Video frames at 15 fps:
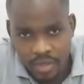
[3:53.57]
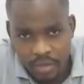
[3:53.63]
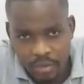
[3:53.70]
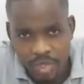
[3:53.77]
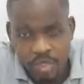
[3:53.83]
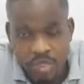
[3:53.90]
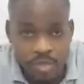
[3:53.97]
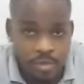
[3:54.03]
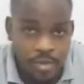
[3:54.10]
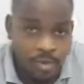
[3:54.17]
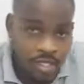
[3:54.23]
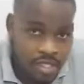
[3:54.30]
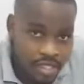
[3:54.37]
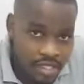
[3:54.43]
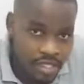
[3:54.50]
because
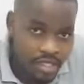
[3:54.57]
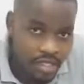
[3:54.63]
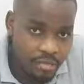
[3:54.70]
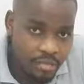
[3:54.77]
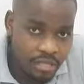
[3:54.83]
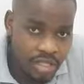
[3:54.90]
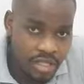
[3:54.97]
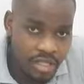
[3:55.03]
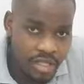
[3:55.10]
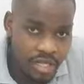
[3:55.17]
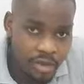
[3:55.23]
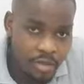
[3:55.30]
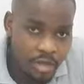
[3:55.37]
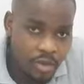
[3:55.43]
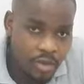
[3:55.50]
people are asking me
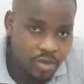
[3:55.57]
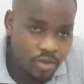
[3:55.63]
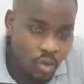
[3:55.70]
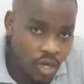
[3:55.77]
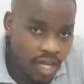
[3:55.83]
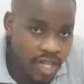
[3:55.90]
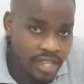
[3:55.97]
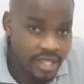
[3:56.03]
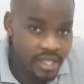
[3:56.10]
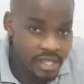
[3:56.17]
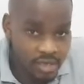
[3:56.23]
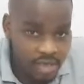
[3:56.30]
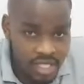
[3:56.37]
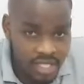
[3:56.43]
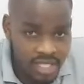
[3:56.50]
about why they're
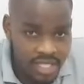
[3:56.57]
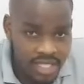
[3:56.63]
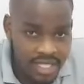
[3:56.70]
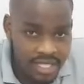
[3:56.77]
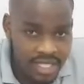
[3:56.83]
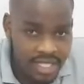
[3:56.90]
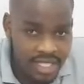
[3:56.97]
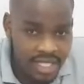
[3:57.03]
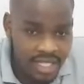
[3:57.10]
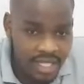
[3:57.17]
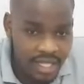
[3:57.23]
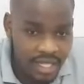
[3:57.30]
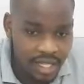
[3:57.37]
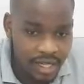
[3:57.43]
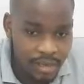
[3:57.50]
losing taste,
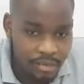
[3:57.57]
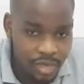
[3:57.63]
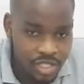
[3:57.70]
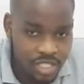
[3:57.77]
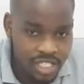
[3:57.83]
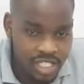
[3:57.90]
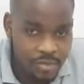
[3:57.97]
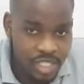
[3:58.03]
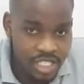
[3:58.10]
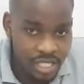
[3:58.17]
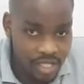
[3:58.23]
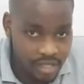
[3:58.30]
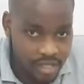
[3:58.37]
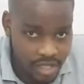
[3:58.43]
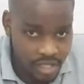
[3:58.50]
most
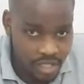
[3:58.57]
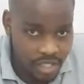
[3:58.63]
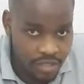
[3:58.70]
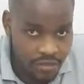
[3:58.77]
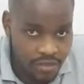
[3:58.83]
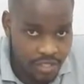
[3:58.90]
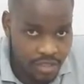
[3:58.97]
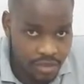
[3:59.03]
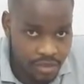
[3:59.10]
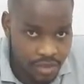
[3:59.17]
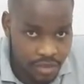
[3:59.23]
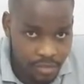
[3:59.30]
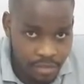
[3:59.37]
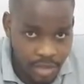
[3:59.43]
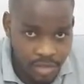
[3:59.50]
especially the chefs and
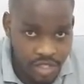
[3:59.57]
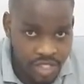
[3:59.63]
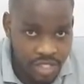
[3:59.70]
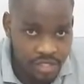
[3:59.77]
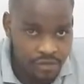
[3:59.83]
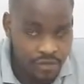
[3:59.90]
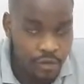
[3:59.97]
baristas